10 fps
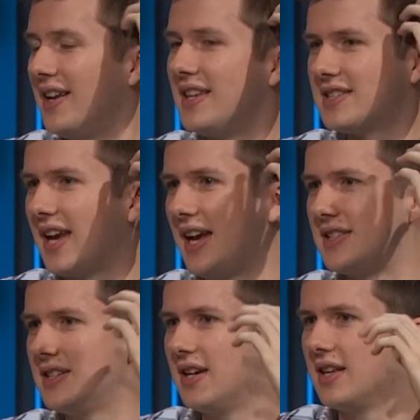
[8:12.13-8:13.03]
In this
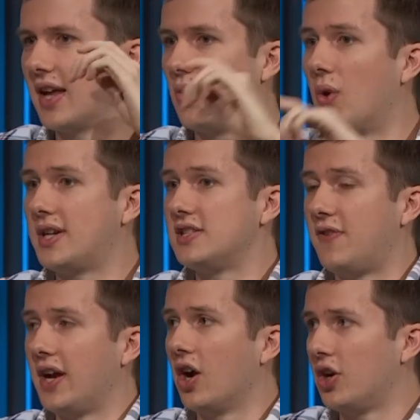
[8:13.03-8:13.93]
case, like, what does
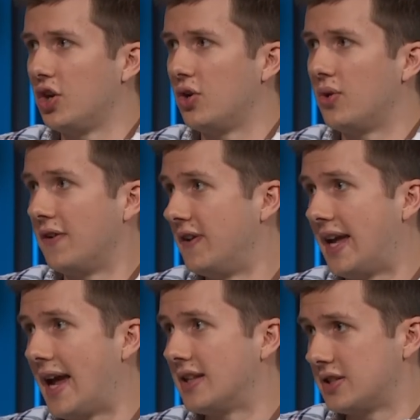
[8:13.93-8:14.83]
Veigar do if he
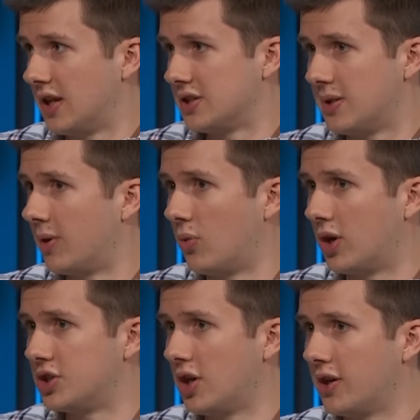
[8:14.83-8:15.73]
can't stun someone and
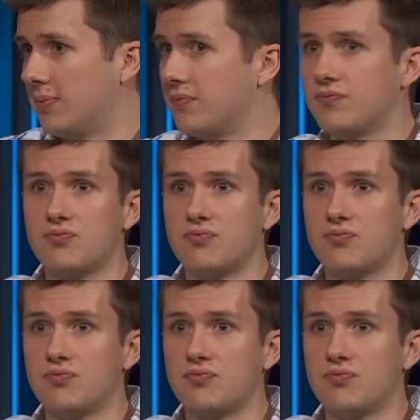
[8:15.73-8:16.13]
one-shot him?